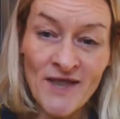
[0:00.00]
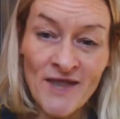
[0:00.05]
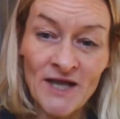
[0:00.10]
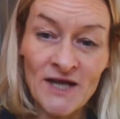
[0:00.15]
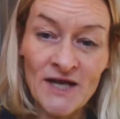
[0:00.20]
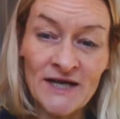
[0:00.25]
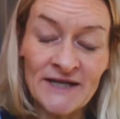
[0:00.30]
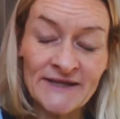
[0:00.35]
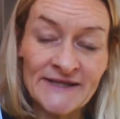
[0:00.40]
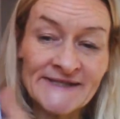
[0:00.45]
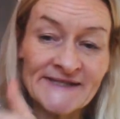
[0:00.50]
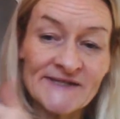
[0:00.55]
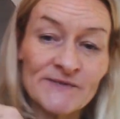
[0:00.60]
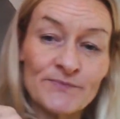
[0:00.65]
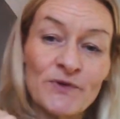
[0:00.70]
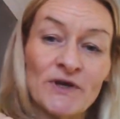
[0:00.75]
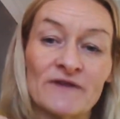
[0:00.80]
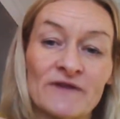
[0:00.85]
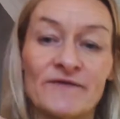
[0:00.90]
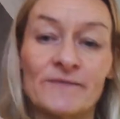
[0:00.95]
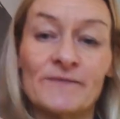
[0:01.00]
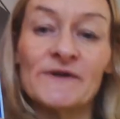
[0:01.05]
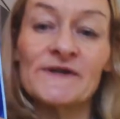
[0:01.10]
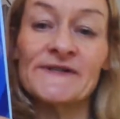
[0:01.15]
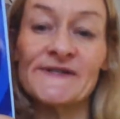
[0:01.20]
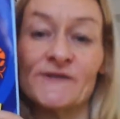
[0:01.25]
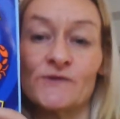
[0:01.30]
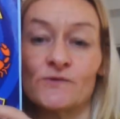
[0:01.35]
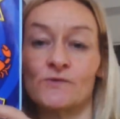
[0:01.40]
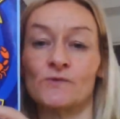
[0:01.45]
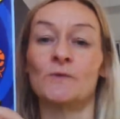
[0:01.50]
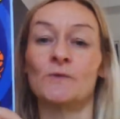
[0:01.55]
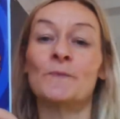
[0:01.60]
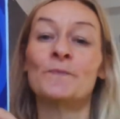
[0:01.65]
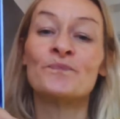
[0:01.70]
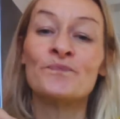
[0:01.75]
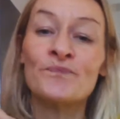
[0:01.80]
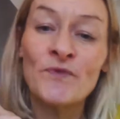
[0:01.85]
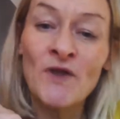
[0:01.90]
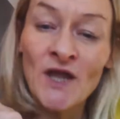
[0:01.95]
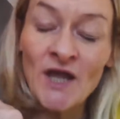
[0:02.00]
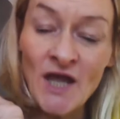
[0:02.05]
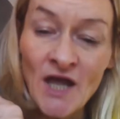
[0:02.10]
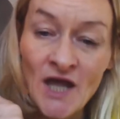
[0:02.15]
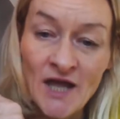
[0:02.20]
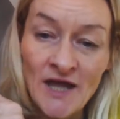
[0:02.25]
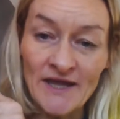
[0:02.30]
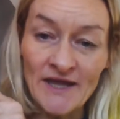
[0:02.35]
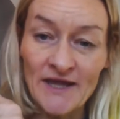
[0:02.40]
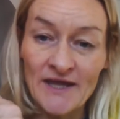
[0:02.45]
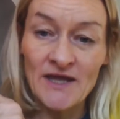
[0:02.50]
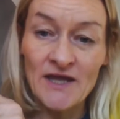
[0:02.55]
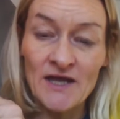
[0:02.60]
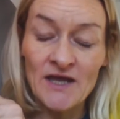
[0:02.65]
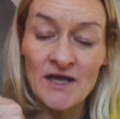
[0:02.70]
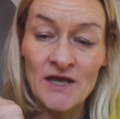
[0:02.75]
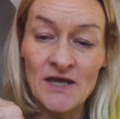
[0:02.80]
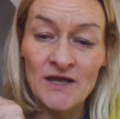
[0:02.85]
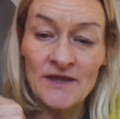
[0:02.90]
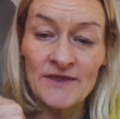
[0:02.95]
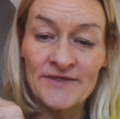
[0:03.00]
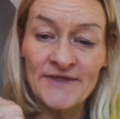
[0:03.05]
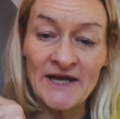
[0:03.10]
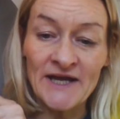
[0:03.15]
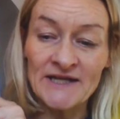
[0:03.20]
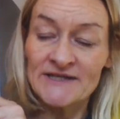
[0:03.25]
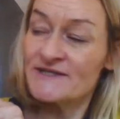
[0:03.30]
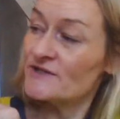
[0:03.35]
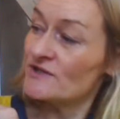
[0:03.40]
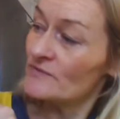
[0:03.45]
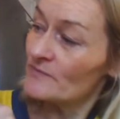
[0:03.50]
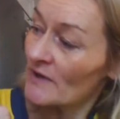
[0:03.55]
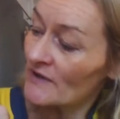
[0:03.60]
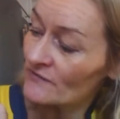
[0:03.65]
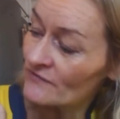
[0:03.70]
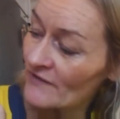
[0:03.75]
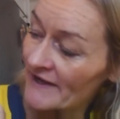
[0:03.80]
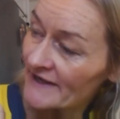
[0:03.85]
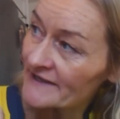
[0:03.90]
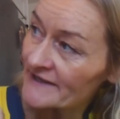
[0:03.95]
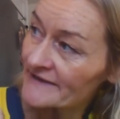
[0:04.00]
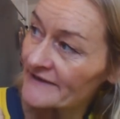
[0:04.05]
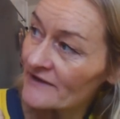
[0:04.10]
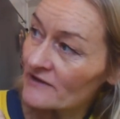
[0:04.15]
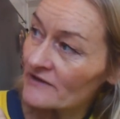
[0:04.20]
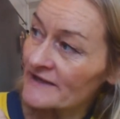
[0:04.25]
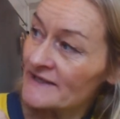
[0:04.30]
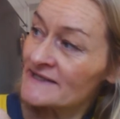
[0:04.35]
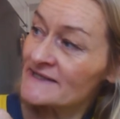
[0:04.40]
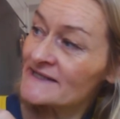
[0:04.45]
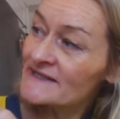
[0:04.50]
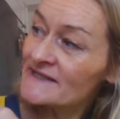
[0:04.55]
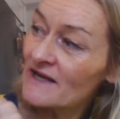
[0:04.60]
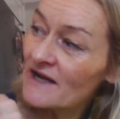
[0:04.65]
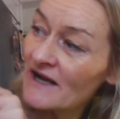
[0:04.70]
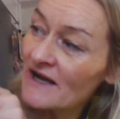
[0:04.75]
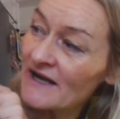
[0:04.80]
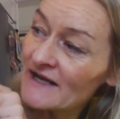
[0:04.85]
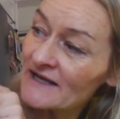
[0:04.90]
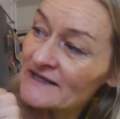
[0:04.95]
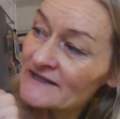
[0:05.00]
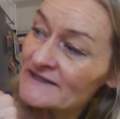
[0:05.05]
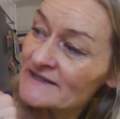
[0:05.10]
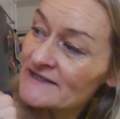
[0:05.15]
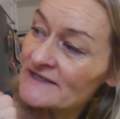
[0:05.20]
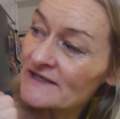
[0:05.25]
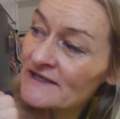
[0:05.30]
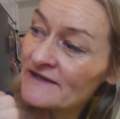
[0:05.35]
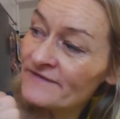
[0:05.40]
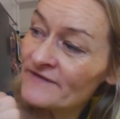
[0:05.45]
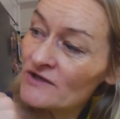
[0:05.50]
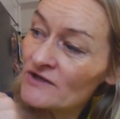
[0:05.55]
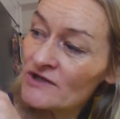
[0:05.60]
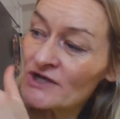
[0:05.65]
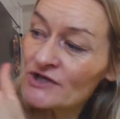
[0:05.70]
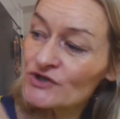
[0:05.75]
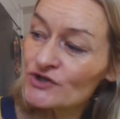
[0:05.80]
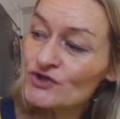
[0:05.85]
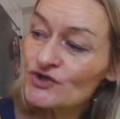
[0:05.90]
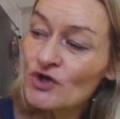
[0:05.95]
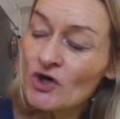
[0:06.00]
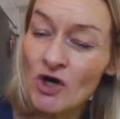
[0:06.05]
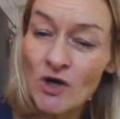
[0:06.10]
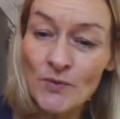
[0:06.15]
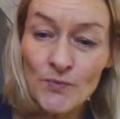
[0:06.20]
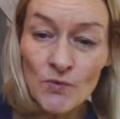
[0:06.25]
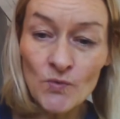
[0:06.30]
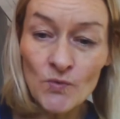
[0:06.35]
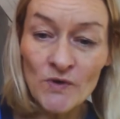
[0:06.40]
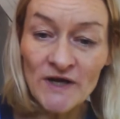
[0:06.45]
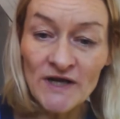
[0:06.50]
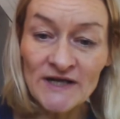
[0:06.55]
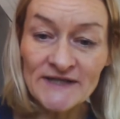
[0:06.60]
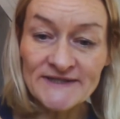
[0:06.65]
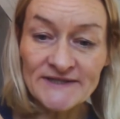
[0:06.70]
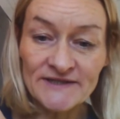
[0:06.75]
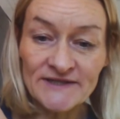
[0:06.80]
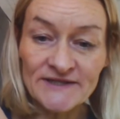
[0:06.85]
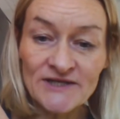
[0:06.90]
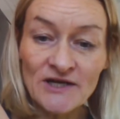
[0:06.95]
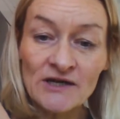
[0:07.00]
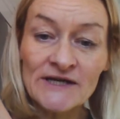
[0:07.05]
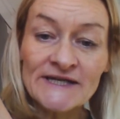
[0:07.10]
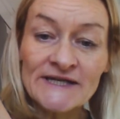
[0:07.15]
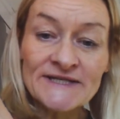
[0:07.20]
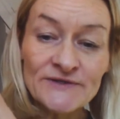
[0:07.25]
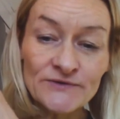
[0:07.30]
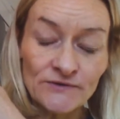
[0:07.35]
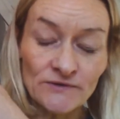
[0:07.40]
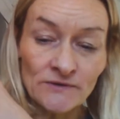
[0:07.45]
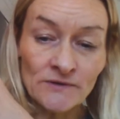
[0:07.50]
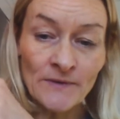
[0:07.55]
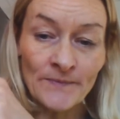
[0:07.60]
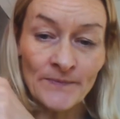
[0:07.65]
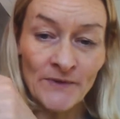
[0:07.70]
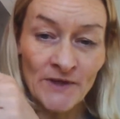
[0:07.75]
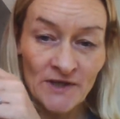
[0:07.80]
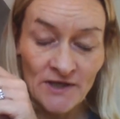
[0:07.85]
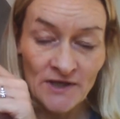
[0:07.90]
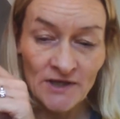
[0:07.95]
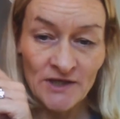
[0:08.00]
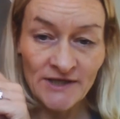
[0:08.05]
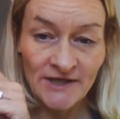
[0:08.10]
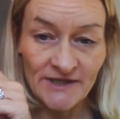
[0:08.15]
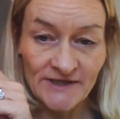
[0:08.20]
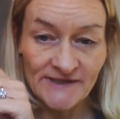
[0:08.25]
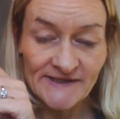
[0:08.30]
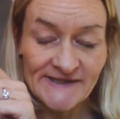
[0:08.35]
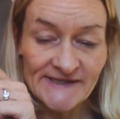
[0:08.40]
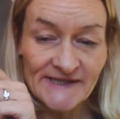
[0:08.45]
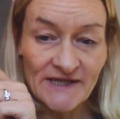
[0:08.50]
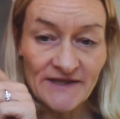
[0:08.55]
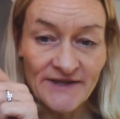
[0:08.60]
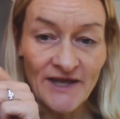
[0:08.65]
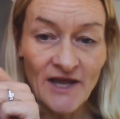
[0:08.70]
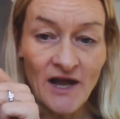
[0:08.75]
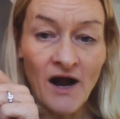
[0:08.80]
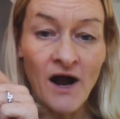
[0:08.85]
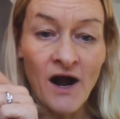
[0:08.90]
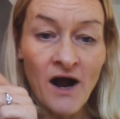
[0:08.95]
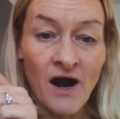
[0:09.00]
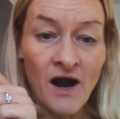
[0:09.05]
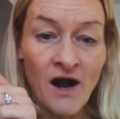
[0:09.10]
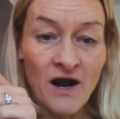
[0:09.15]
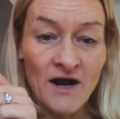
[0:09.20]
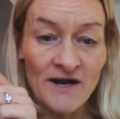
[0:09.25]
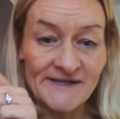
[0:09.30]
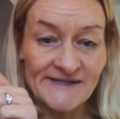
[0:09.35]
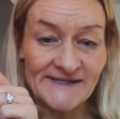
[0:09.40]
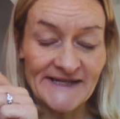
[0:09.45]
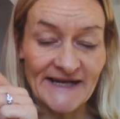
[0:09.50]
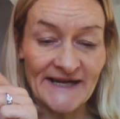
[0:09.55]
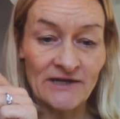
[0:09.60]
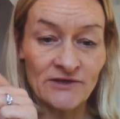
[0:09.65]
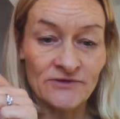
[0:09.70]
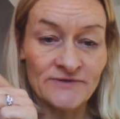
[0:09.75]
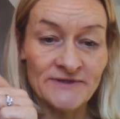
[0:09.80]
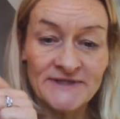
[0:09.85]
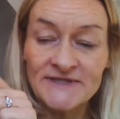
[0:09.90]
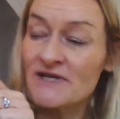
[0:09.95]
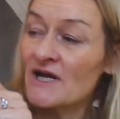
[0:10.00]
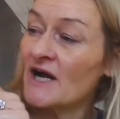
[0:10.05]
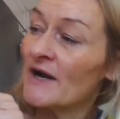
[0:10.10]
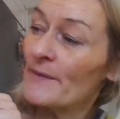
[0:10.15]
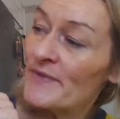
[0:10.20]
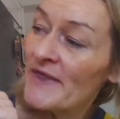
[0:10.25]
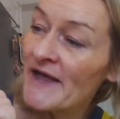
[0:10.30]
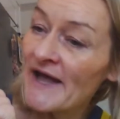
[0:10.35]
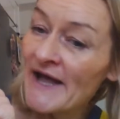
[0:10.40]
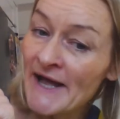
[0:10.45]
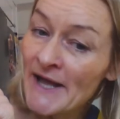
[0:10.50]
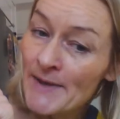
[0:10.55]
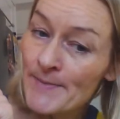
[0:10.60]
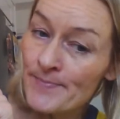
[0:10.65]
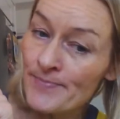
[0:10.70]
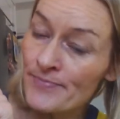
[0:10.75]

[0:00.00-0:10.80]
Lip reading: And this is a book from school that you might recognise. And if you look at the top word in the title, can you see the R sound up there?